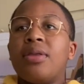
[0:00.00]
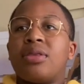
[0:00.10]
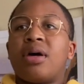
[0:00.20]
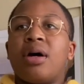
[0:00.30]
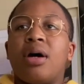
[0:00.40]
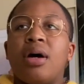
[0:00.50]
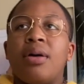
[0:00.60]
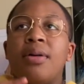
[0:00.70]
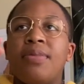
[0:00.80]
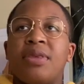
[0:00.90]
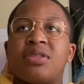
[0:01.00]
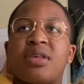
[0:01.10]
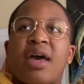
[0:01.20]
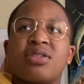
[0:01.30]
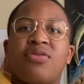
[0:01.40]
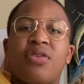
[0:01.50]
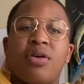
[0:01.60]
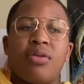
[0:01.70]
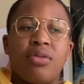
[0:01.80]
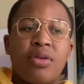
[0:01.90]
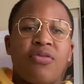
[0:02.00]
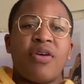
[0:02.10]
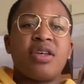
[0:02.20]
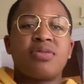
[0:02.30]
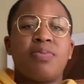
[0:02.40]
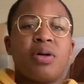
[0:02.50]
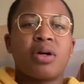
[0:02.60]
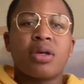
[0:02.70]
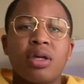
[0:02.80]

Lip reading: the saxophone Facebook